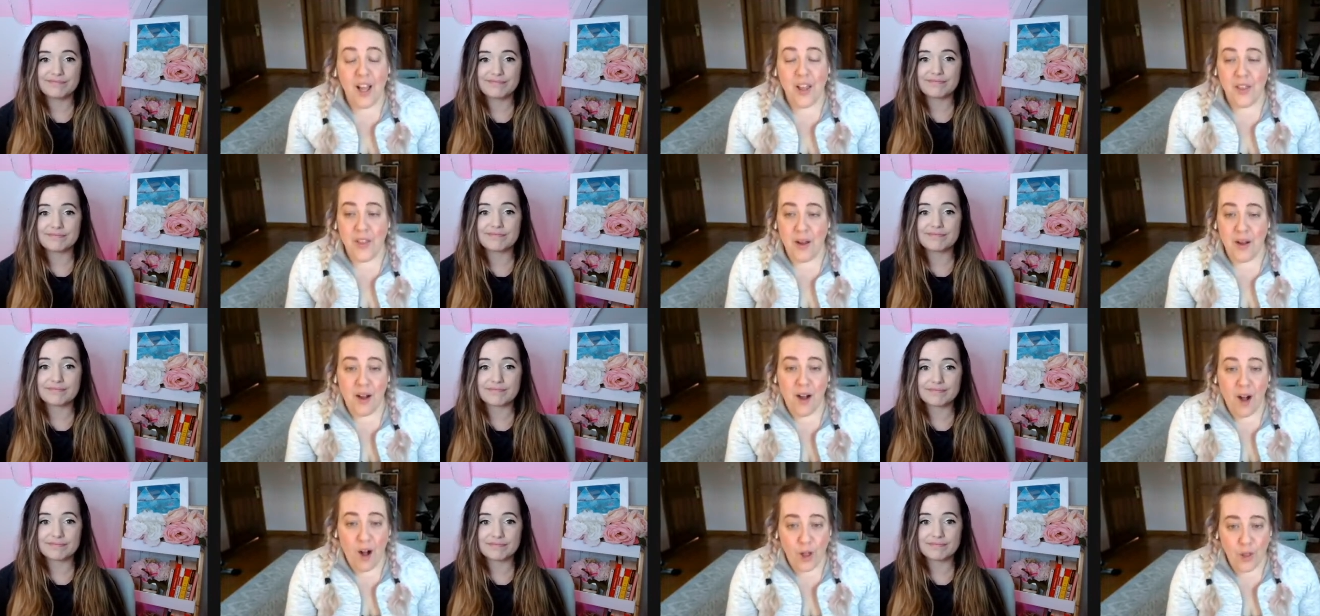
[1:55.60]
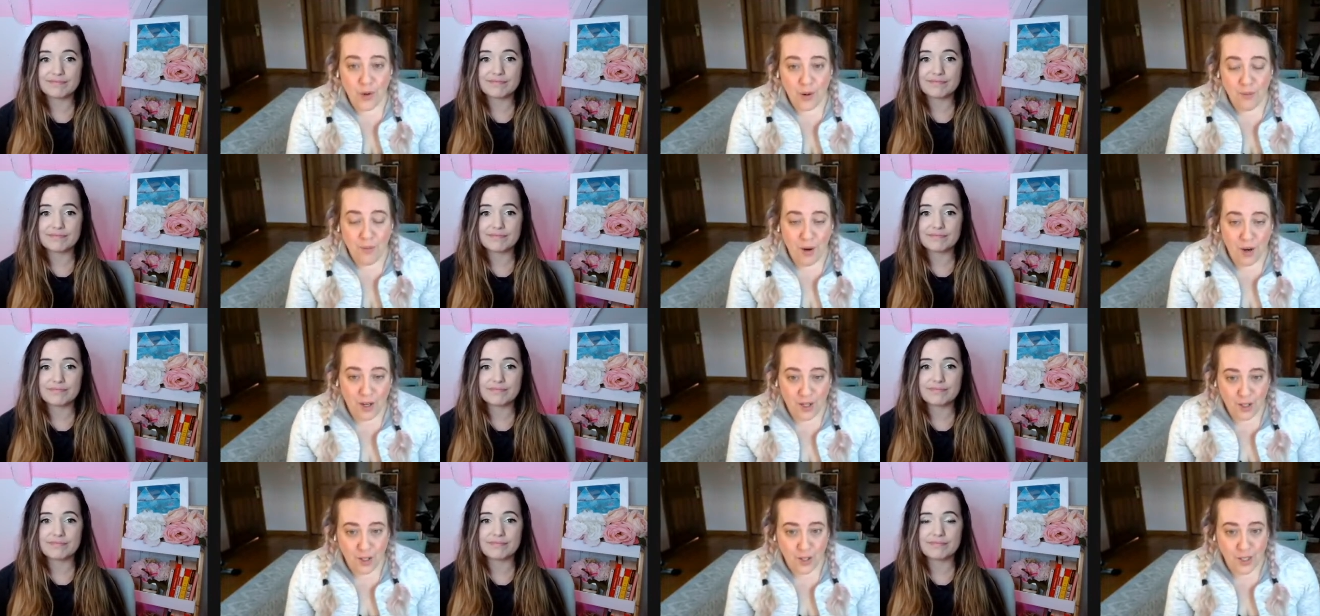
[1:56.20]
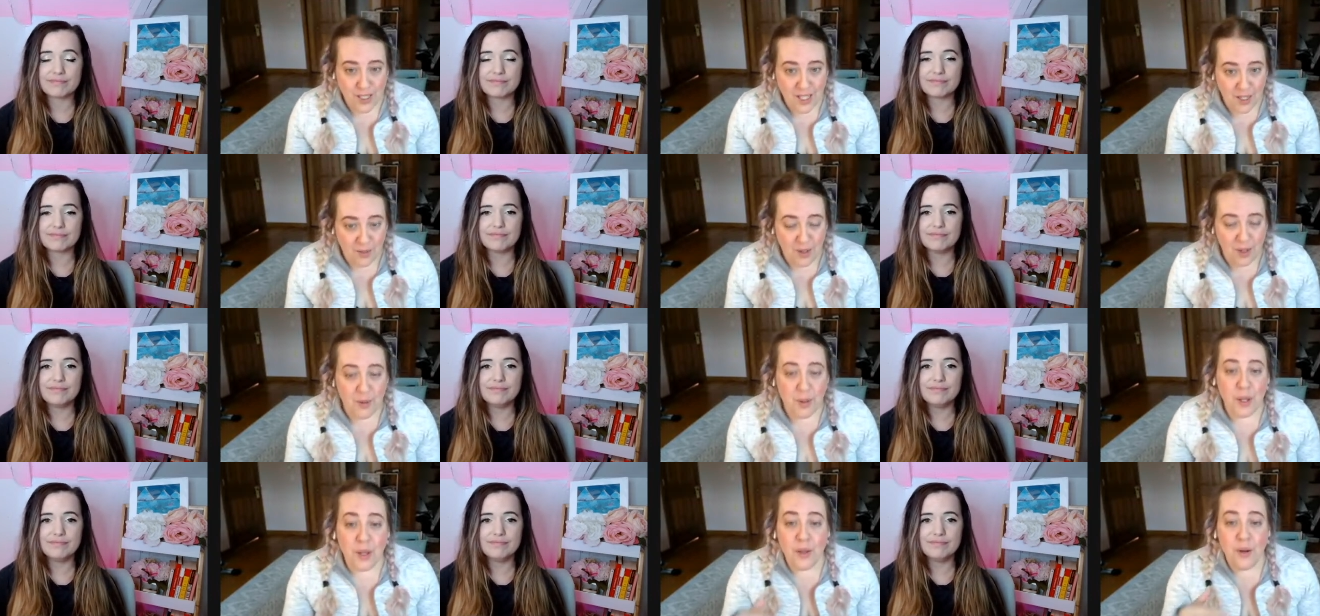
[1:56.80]
Speaker 1: that other marketers get away
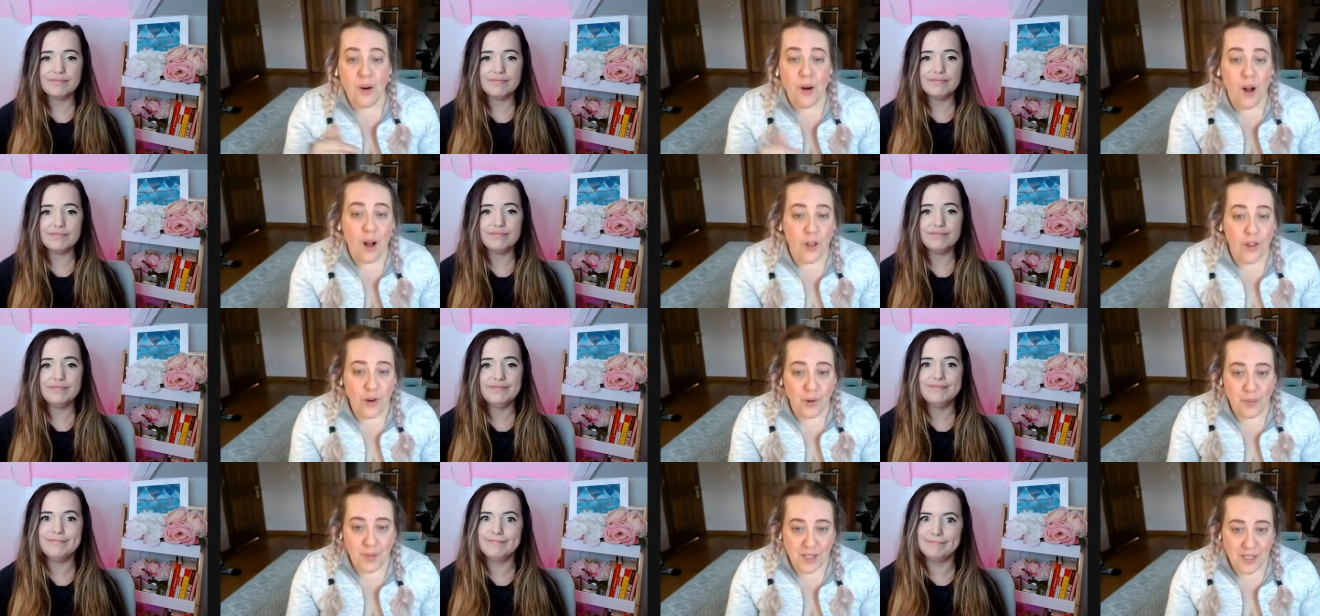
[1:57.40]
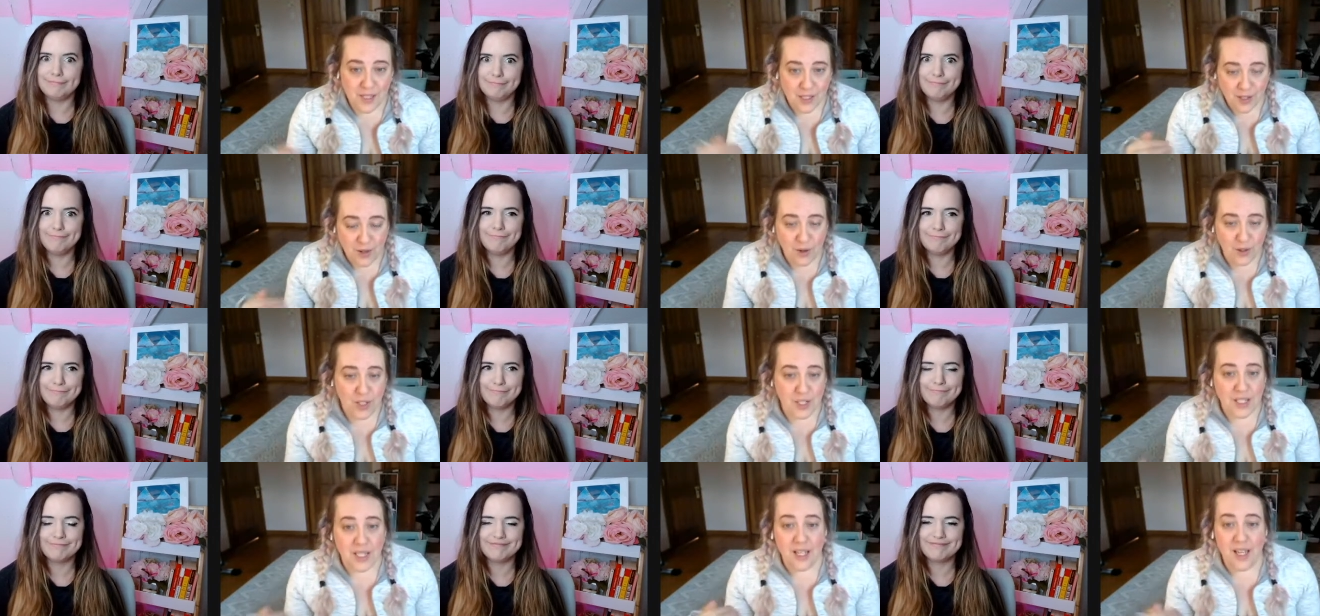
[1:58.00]
with or other business coaches like